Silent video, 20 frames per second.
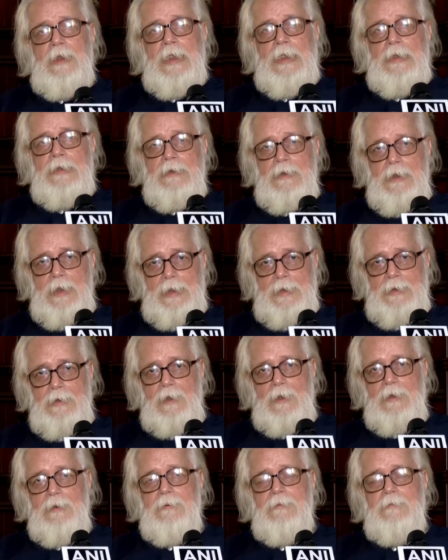and
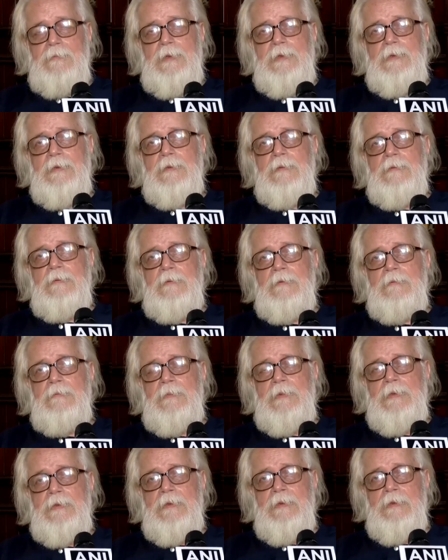Gaganyaan,
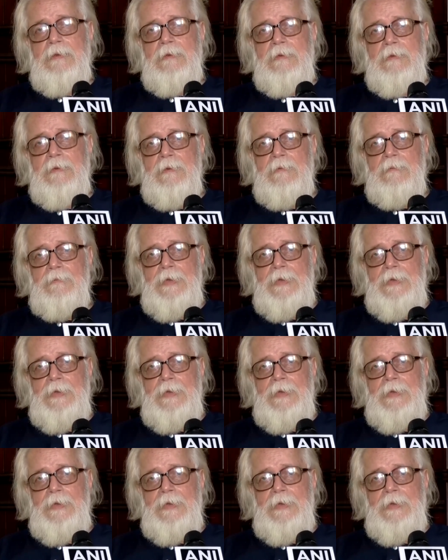which is